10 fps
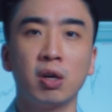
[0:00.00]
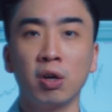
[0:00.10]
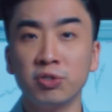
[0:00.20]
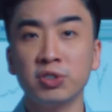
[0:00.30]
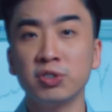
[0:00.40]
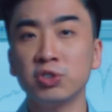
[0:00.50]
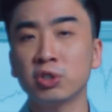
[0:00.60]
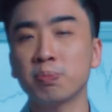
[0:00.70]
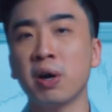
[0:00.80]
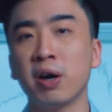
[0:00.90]
onsen
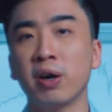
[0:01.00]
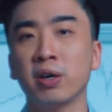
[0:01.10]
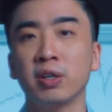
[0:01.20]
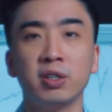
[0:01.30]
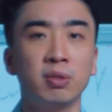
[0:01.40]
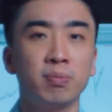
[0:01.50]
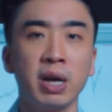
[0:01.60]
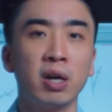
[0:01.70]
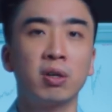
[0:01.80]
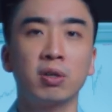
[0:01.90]
spa here in
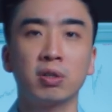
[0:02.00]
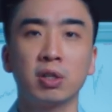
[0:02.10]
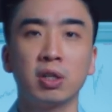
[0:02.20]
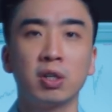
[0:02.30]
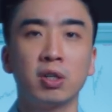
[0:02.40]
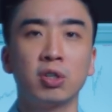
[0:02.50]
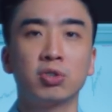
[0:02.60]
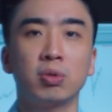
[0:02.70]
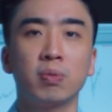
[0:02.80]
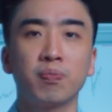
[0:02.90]
Bangkok.
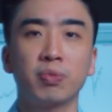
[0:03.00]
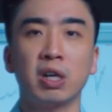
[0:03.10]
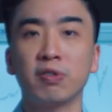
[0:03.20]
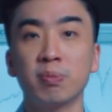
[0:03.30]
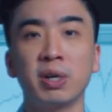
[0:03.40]
So after